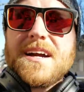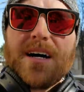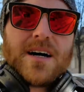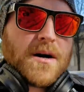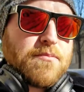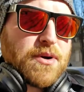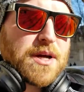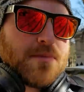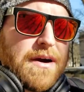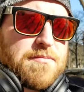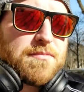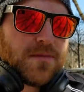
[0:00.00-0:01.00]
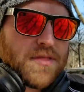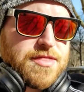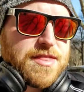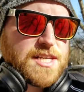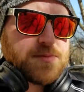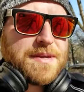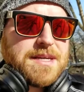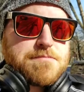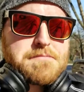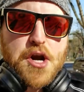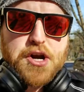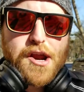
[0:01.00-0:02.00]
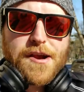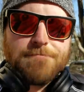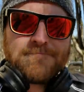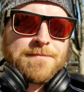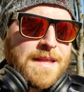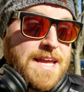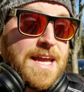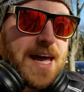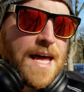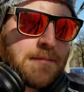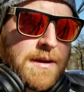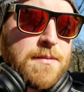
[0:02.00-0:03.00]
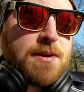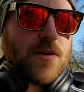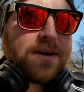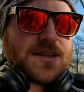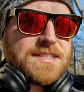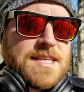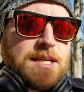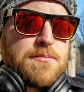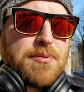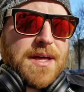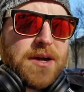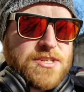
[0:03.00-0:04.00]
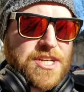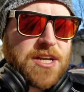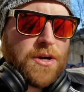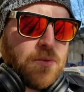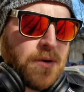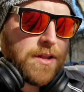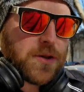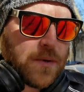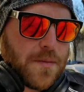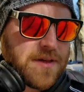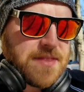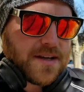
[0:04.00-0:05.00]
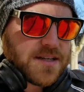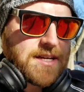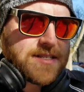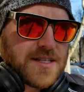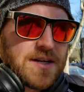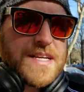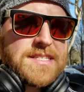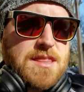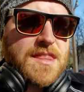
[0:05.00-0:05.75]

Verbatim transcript: uh, a book about thespian murder and I'm gonna be going and seeing a play, which I know one of the women that does it is a